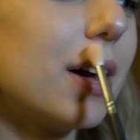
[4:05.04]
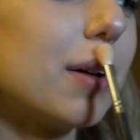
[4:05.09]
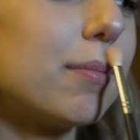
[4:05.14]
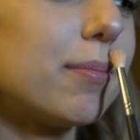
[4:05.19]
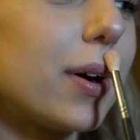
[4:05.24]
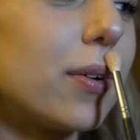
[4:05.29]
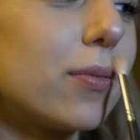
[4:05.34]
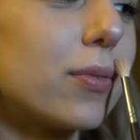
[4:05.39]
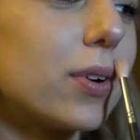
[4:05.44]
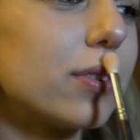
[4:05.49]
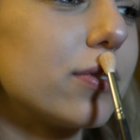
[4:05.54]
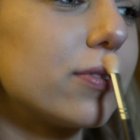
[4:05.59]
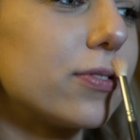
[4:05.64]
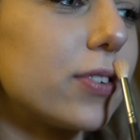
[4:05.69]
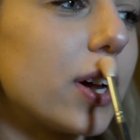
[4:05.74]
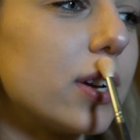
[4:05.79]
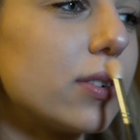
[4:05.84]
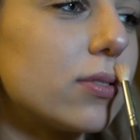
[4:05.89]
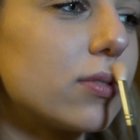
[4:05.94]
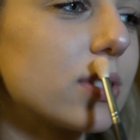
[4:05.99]
my one
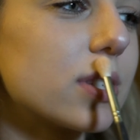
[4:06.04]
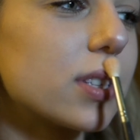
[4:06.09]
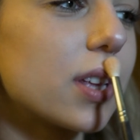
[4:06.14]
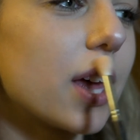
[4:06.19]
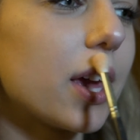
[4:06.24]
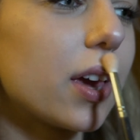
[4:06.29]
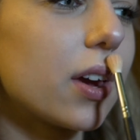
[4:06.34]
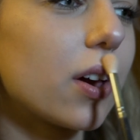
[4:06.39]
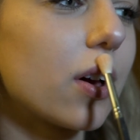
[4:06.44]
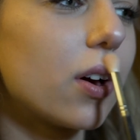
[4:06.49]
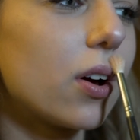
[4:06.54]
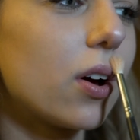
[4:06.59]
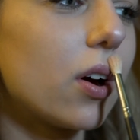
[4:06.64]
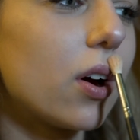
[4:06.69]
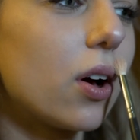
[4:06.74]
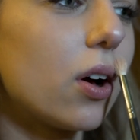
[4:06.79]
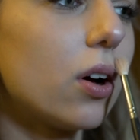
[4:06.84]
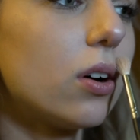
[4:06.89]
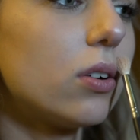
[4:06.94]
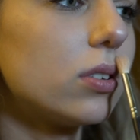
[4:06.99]
friend was like,
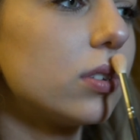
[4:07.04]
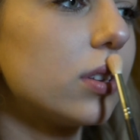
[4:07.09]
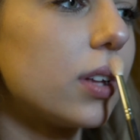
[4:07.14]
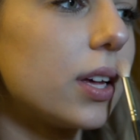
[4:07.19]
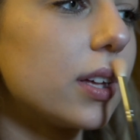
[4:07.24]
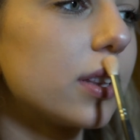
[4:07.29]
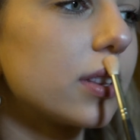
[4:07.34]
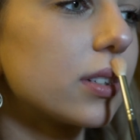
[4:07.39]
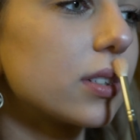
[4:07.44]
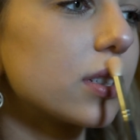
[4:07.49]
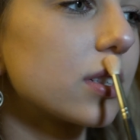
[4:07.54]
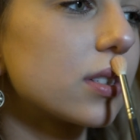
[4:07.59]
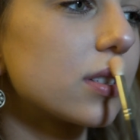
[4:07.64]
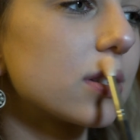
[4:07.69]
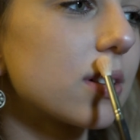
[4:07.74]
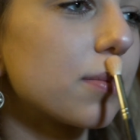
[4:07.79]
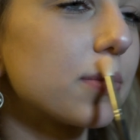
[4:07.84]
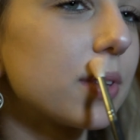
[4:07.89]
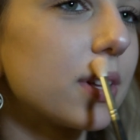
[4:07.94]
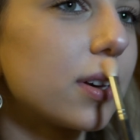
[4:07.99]
oh, like there's
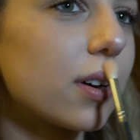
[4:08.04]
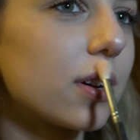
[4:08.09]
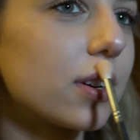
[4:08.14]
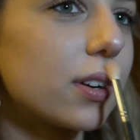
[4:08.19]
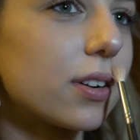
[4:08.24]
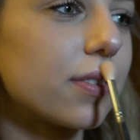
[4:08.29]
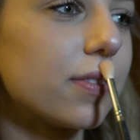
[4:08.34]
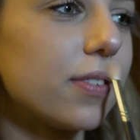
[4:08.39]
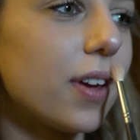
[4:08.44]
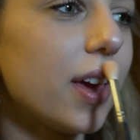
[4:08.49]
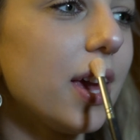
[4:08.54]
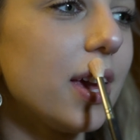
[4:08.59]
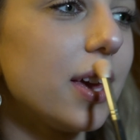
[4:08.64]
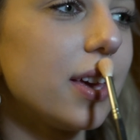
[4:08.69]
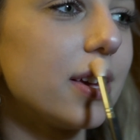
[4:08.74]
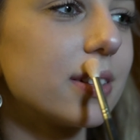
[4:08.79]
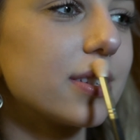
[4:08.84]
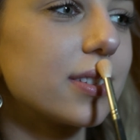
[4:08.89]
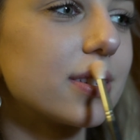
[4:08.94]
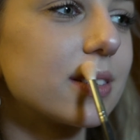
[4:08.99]
something on your
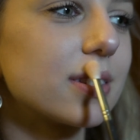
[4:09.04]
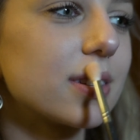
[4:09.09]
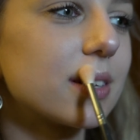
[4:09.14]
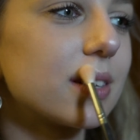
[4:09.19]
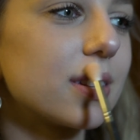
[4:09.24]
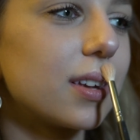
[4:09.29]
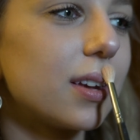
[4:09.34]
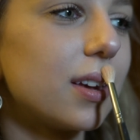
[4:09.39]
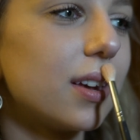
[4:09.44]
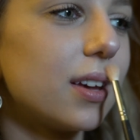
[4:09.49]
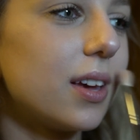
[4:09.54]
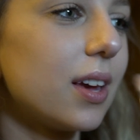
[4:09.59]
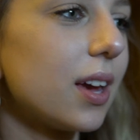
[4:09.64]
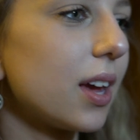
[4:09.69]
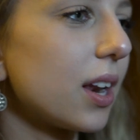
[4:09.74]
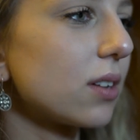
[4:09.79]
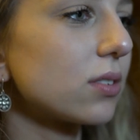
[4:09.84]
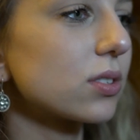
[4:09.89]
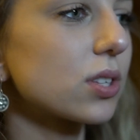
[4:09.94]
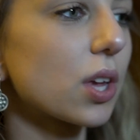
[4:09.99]
face.
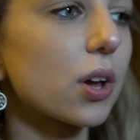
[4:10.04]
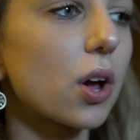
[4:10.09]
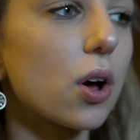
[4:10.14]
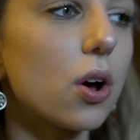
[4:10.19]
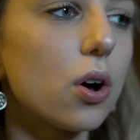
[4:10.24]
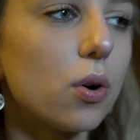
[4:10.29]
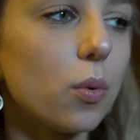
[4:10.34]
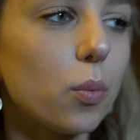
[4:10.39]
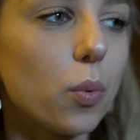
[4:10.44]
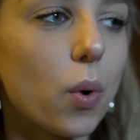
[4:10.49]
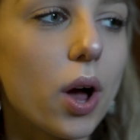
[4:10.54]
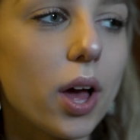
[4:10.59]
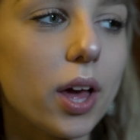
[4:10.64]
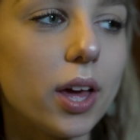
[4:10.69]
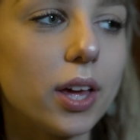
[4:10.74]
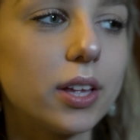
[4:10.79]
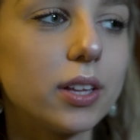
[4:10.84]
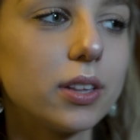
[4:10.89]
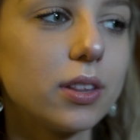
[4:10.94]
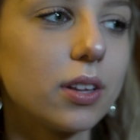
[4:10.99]
And I was like, oh,
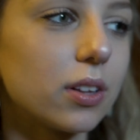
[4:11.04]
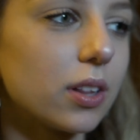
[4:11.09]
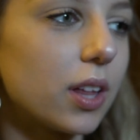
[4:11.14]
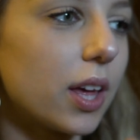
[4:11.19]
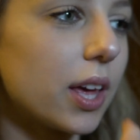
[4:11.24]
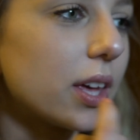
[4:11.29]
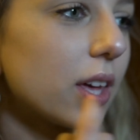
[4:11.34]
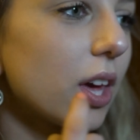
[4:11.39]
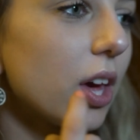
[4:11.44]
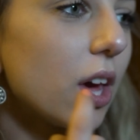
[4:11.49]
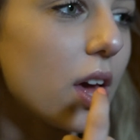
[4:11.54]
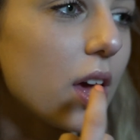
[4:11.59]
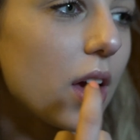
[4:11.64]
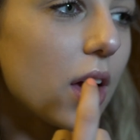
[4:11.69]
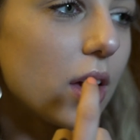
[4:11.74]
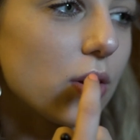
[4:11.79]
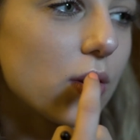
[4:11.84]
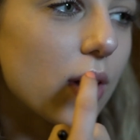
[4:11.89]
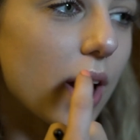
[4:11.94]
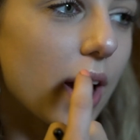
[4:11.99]
what? And they're like,
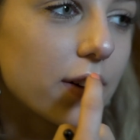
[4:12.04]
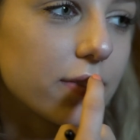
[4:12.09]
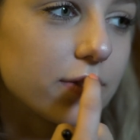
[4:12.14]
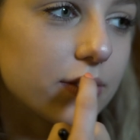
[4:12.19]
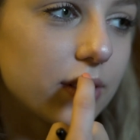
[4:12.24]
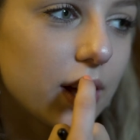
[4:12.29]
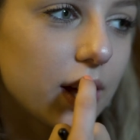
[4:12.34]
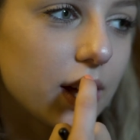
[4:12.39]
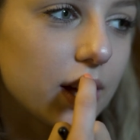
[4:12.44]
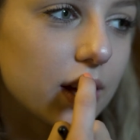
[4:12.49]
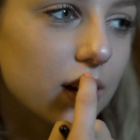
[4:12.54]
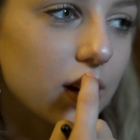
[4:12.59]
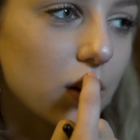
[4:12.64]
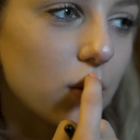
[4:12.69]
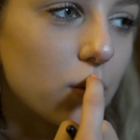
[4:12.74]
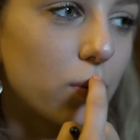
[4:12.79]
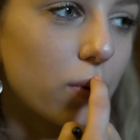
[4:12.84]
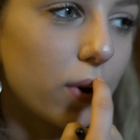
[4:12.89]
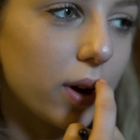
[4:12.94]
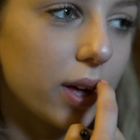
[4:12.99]
you have like a
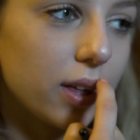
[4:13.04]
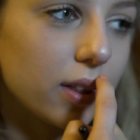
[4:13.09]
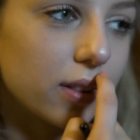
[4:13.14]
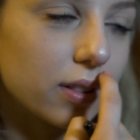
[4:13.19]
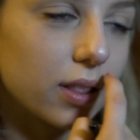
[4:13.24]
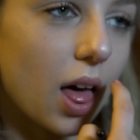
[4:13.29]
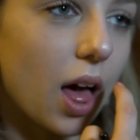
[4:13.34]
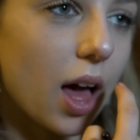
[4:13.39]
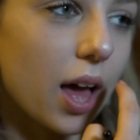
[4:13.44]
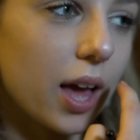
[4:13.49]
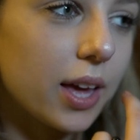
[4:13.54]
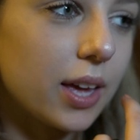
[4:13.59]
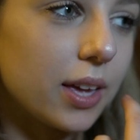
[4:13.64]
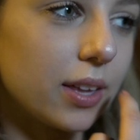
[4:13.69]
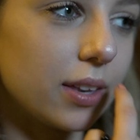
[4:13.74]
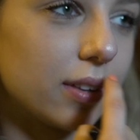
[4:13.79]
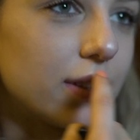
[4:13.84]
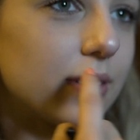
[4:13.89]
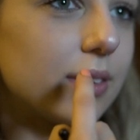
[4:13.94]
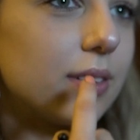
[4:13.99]
white
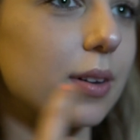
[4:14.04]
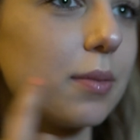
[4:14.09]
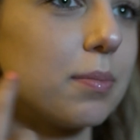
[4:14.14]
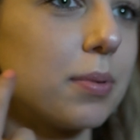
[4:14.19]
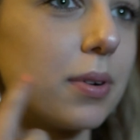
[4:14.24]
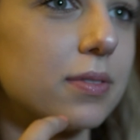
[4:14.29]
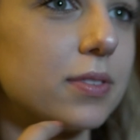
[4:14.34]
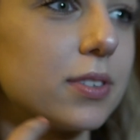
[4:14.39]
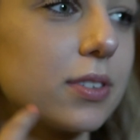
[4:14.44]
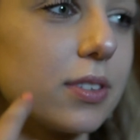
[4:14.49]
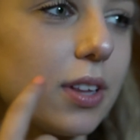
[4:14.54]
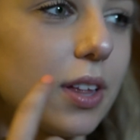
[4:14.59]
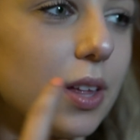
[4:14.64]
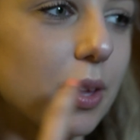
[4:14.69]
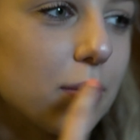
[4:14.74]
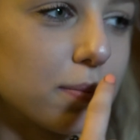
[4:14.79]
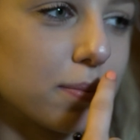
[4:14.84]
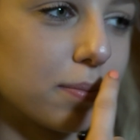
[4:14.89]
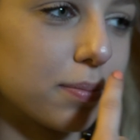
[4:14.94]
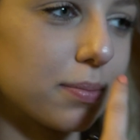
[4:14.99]
line above your
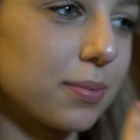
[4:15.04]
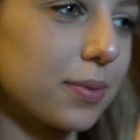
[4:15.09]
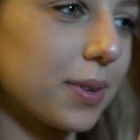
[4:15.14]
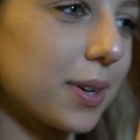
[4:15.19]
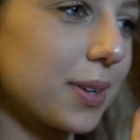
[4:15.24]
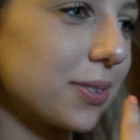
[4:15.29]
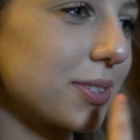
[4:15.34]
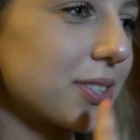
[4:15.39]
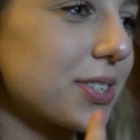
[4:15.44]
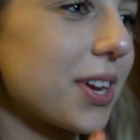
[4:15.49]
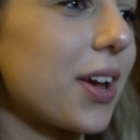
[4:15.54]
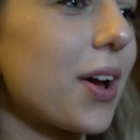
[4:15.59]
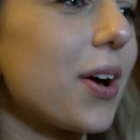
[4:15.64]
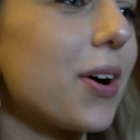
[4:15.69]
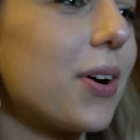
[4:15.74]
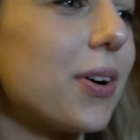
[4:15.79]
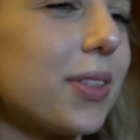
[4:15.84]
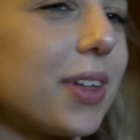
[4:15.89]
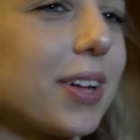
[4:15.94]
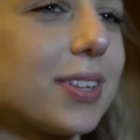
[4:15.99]
lip. And I was like,
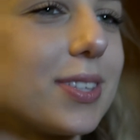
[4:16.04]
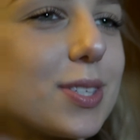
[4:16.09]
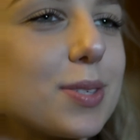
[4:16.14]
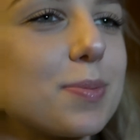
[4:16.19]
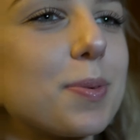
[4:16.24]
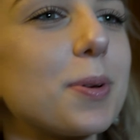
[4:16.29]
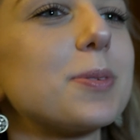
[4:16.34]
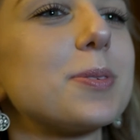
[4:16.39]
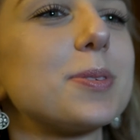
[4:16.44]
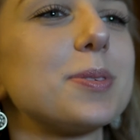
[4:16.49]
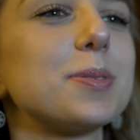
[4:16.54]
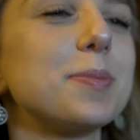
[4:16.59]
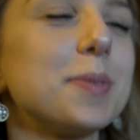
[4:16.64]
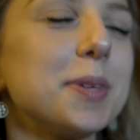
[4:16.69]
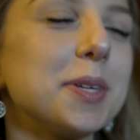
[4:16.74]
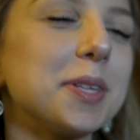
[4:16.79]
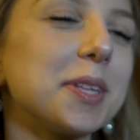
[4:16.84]
oh, that's supposed to be